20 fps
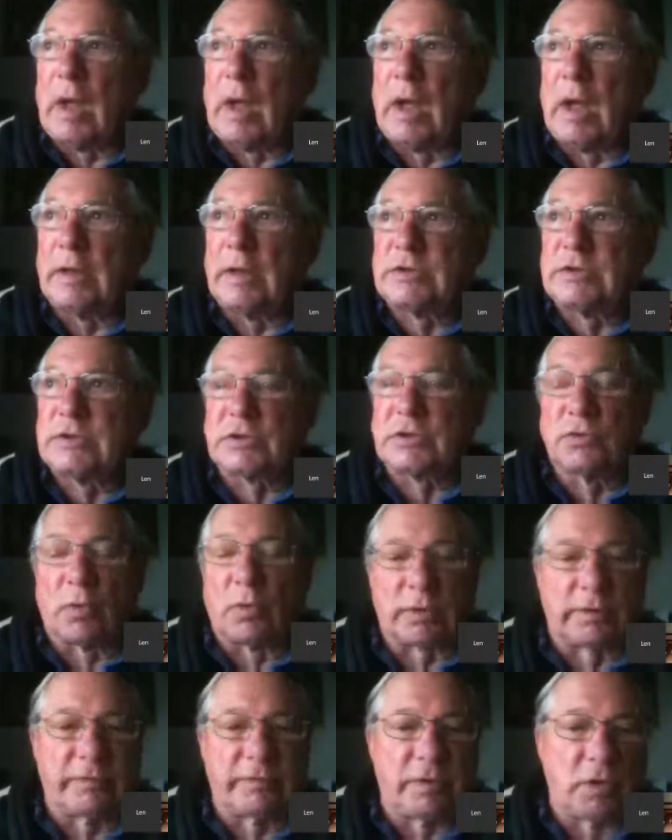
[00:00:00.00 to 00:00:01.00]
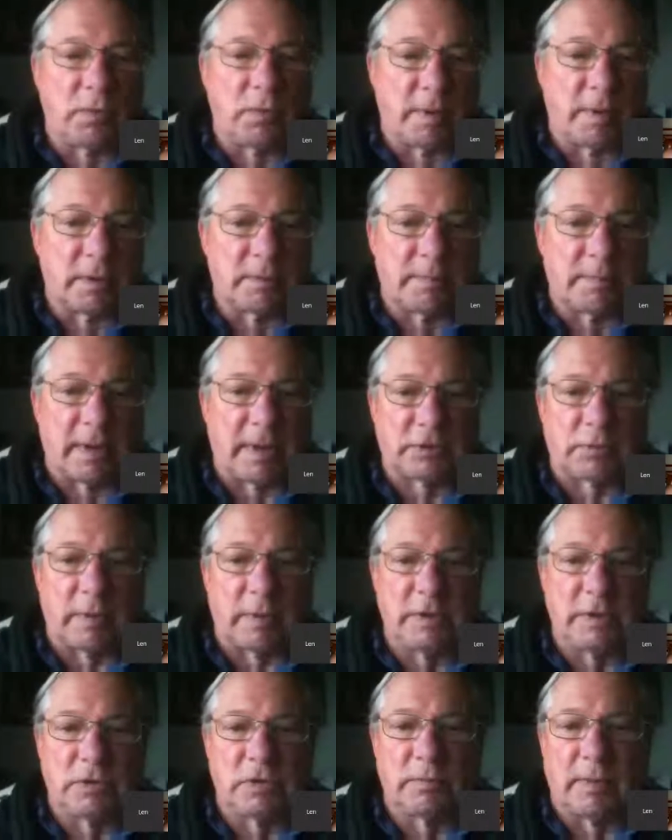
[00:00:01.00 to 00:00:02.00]
Just north of Yuma, about
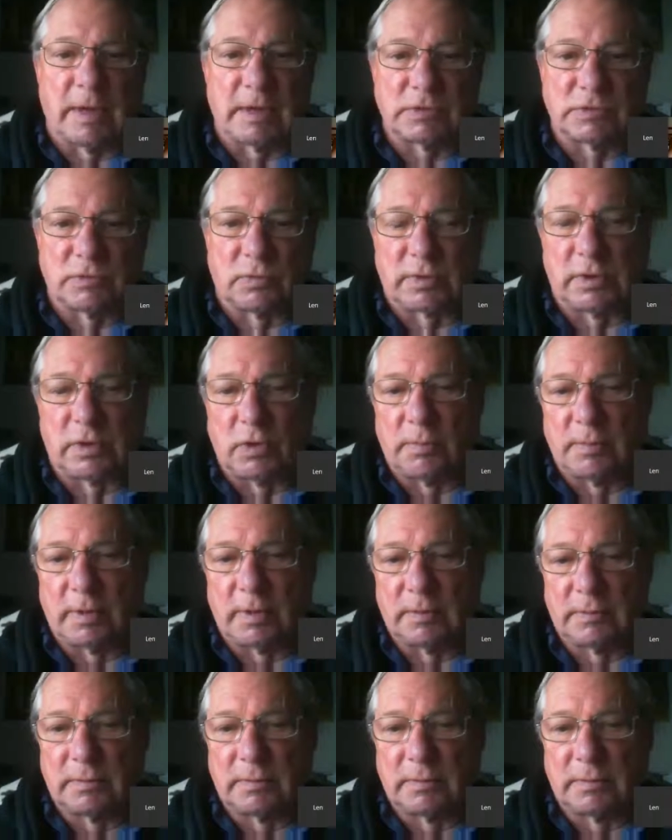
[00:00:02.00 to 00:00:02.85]
22 miles north of Yuma.